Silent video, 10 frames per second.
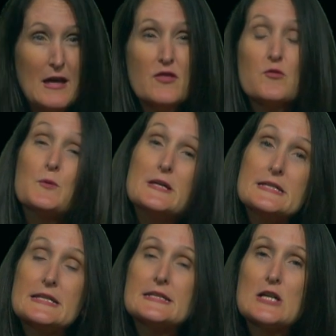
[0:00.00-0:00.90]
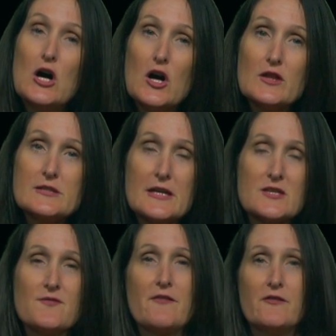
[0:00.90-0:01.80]
The reason it's called the
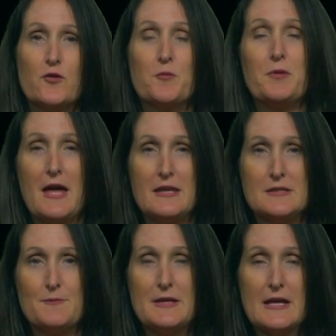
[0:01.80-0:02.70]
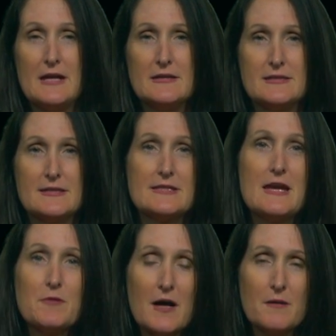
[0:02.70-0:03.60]
Section 504 plan is because its
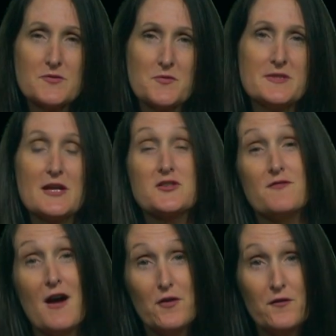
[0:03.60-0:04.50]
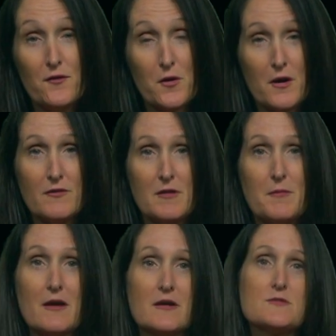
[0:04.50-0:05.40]
name comes from Section 504 of the
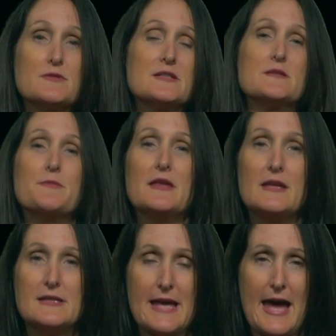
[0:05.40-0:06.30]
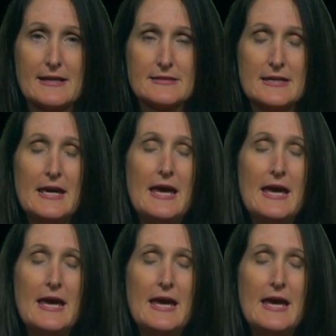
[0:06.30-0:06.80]
Americans with Disabilities Act.